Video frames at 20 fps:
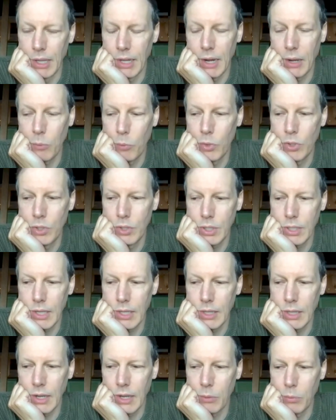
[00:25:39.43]
And I would
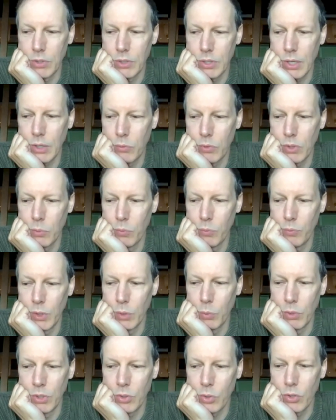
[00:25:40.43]
say that,
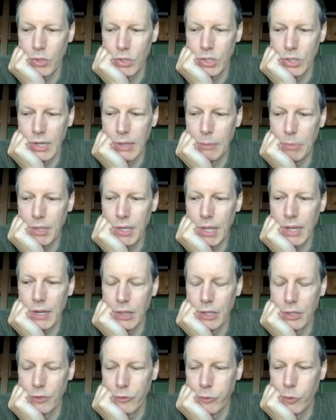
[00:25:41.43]
we sort of stumbled onto
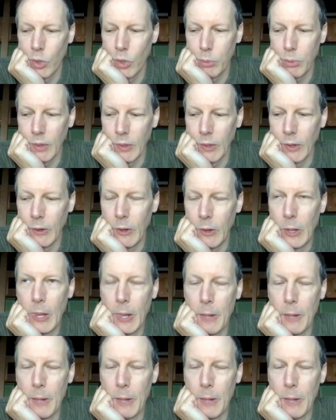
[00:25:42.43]
this formula